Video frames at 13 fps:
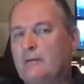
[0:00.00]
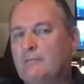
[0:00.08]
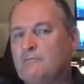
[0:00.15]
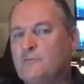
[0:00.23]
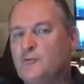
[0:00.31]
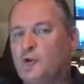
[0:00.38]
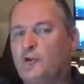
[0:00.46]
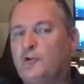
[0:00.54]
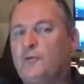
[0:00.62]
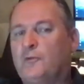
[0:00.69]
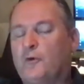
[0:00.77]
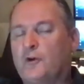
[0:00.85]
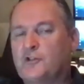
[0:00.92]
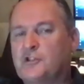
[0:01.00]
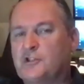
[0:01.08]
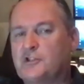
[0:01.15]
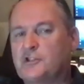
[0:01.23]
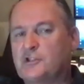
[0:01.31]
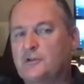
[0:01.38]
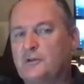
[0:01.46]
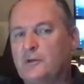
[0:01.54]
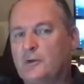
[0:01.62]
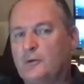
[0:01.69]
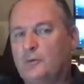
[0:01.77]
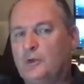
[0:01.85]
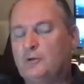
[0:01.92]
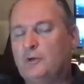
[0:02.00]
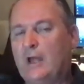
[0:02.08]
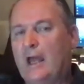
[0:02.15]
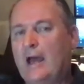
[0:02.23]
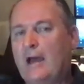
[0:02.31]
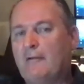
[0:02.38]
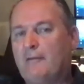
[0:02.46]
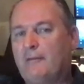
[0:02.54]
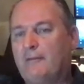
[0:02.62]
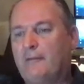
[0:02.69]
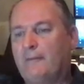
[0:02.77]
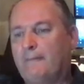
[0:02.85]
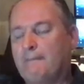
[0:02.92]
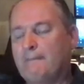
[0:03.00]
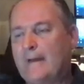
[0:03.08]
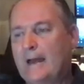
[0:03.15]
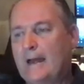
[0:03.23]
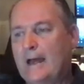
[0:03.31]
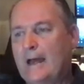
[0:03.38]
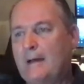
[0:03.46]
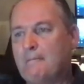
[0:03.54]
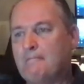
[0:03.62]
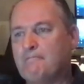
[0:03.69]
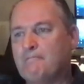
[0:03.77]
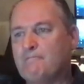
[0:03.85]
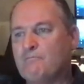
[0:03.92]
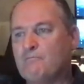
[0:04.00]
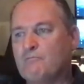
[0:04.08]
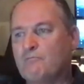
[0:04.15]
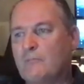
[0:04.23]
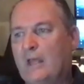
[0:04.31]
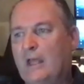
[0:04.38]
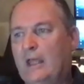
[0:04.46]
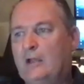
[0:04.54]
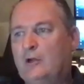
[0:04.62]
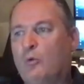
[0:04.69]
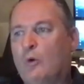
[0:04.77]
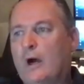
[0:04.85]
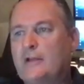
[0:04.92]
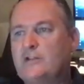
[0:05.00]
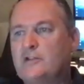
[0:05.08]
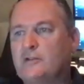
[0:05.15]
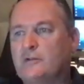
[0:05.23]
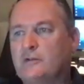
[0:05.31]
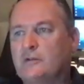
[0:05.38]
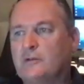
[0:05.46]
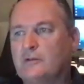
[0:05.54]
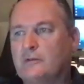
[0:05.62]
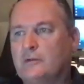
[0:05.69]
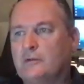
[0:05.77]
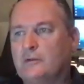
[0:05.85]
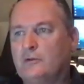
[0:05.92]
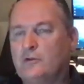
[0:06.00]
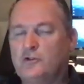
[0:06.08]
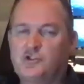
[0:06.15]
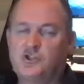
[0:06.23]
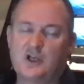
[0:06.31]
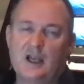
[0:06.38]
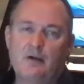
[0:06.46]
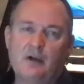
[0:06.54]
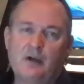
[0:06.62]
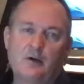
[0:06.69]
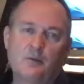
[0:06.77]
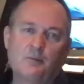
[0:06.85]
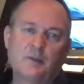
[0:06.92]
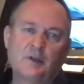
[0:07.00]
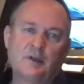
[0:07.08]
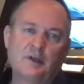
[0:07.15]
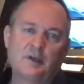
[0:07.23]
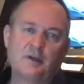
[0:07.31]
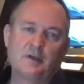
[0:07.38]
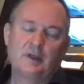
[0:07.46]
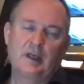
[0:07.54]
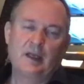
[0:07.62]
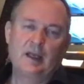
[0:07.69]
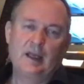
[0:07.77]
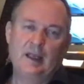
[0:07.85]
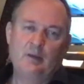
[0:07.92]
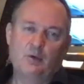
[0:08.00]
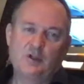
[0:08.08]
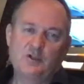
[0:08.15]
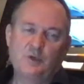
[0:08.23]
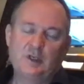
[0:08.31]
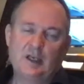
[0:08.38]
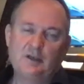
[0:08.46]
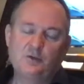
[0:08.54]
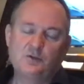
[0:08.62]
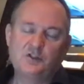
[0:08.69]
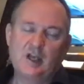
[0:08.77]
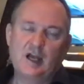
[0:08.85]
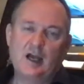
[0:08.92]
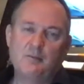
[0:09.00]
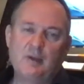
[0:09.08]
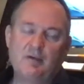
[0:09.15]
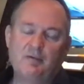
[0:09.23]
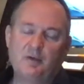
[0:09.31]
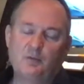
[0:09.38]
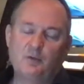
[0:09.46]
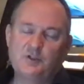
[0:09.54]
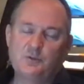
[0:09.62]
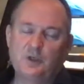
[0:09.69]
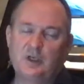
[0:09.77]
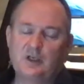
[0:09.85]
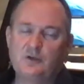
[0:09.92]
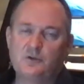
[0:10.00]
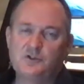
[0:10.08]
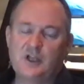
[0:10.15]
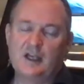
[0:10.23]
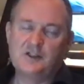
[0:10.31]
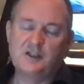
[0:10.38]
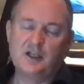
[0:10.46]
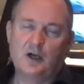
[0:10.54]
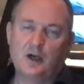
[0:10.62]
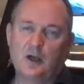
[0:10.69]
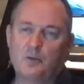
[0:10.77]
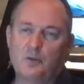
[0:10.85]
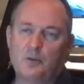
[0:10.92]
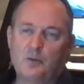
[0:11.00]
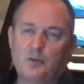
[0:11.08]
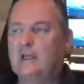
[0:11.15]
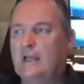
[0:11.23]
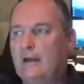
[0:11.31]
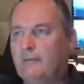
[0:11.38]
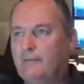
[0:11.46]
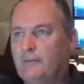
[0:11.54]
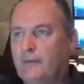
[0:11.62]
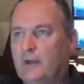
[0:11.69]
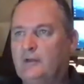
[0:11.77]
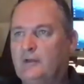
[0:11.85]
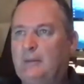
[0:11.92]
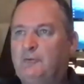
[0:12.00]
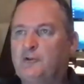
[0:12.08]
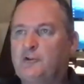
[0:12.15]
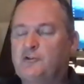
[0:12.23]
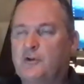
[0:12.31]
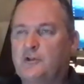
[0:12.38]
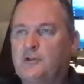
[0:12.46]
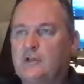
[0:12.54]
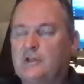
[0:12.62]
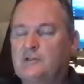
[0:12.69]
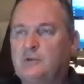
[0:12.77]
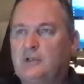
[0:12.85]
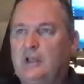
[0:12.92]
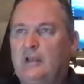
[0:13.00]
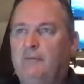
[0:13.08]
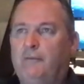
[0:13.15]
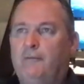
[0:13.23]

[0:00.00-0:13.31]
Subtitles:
join forces, we could have a quite good scenario in which we can use the IMF, in which we can use the SDR, in which we can have debt restructurings. But if